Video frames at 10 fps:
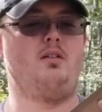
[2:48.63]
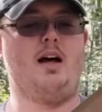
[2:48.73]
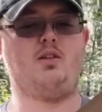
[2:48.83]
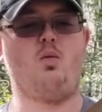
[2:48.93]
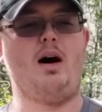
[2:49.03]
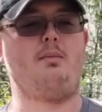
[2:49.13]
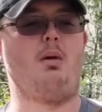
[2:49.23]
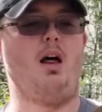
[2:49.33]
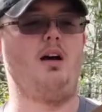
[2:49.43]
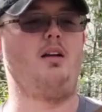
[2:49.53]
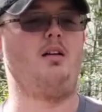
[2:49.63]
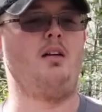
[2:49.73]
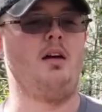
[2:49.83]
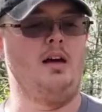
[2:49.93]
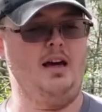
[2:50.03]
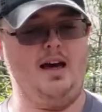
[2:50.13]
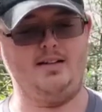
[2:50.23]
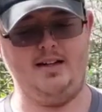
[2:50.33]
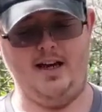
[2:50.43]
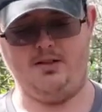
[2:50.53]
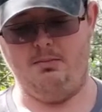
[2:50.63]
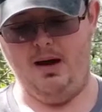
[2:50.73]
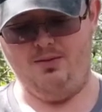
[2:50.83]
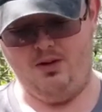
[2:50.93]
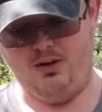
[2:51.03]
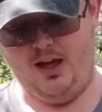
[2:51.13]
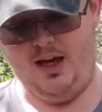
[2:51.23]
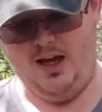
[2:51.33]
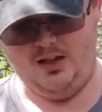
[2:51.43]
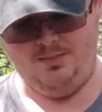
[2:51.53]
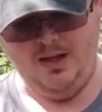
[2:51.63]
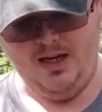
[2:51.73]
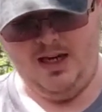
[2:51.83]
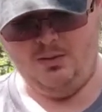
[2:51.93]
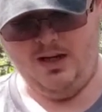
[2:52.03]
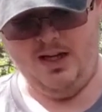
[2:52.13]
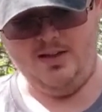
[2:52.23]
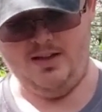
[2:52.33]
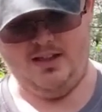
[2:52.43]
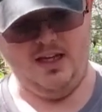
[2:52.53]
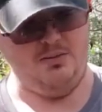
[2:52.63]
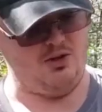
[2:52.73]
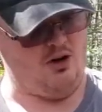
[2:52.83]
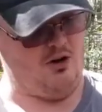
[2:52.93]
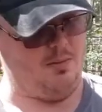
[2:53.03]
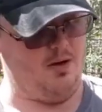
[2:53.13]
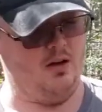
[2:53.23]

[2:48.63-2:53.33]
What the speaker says: Nice wide blade. It has a nice bevel on the edge. It'll be easy to keep sharp.